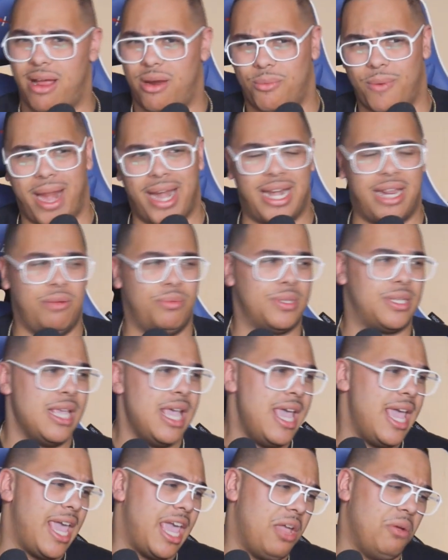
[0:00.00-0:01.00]
Brown, right? He
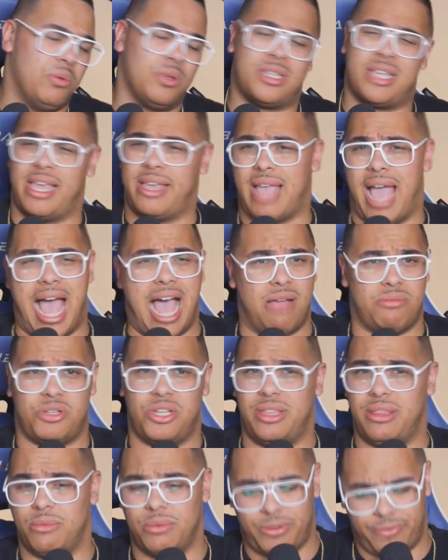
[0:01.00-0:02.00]
was a
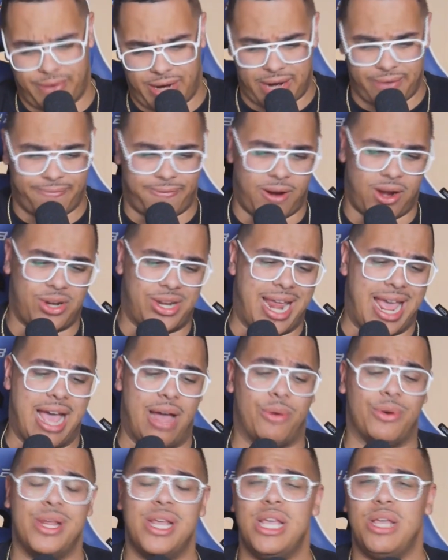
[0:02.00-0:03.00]
option that was very far
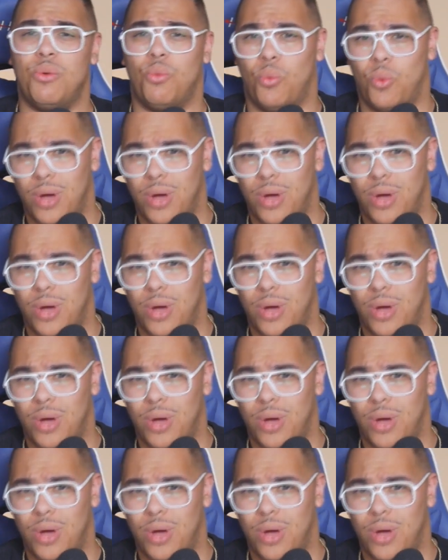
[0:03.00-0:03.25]
down,